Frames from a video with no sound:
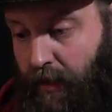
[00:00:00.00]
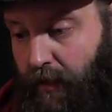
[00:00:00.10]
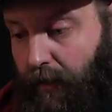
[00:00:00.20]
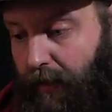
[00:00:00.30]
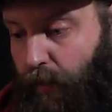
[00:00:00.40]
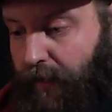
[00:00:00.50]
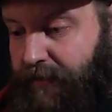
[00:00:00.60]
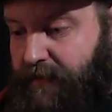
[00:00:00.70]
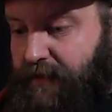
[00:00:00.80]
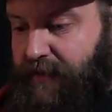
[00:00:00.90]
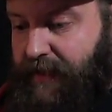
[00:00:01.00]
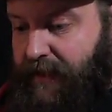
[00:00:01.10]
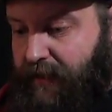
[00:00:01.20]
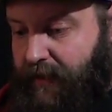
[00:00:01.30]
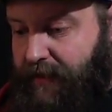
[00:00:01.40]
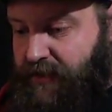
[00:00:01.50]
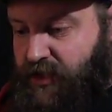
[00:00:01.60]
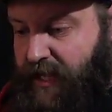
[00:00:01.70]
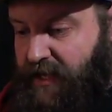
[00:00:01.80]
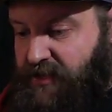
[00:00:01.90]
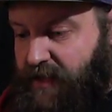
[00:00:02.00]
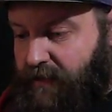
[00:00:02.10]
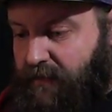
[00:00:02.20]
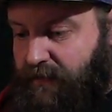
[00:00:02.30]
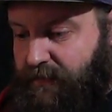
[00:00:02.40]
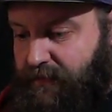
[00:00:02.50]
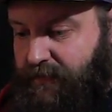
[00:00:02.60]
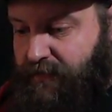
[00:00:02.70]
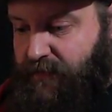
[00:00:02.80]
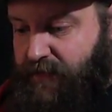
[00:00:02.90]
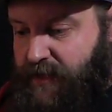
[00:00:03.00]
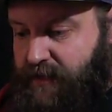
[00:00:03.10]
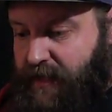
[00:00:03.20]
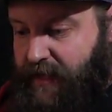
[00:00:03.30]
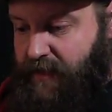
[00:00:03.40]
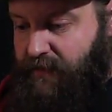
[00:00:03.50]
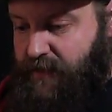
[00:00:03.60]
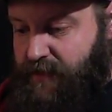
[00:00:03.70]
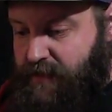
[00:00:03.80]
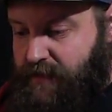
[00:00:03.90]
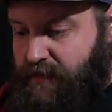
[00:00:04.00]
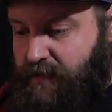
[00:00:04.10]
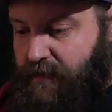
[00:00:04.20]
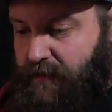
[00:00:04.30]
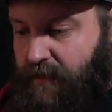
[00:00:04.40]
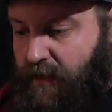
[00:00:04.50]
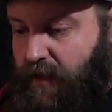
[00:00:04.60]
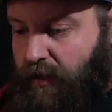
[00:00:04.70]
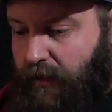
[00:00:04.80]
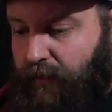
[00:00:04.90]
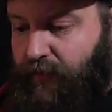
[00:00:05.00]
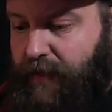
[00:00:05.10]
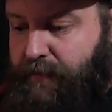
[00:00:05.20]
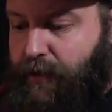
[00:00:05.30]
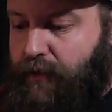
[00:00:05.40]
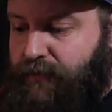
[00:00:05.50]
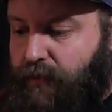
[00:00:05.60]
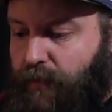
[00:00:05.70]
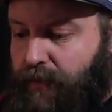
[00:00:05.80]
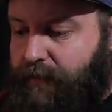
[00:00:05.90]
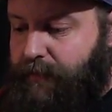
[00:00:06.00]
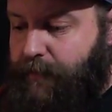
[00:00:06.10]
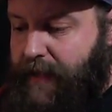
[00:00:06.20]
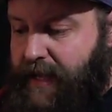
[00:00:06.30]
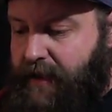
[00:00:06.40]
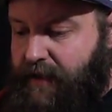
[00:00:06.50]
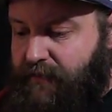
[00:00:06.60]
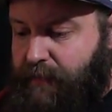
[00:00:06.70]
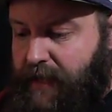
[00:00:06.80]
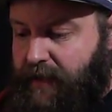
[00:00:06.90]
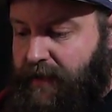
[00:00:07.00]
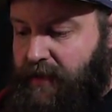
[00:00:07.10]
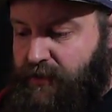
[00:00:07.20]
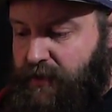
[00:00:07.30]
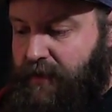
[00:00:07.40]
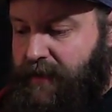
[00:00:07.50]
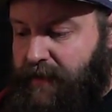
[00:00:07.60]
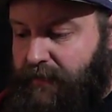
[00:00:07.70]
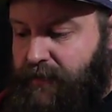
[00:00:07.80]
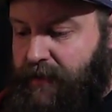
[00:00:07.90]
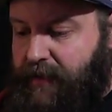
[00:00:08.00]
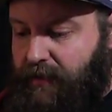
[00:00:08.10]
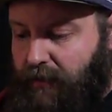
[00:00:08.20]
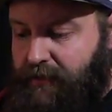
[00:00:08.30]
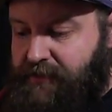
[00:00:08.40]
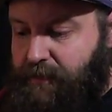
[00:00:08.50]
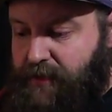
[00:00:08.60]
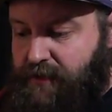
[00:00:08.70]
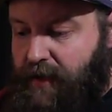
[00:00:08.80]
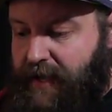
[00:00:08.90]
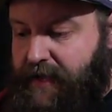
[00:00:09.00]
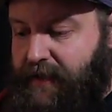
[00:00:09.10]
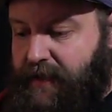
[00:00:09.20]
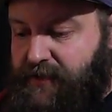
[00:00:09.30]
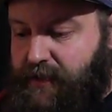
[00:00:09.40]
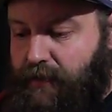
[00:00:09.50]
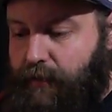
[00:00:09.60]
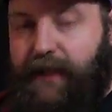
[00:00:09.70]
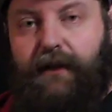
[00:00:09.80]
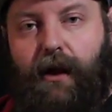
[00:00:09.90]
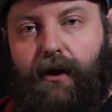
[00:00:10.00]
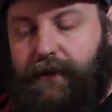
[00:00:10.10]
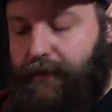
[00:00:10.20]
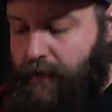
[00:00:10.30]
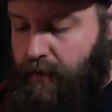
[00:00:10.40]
I wandered the unchanging vistas of Limbo for what may have been an eternity, feeling lost, betrayed, and terribly alone.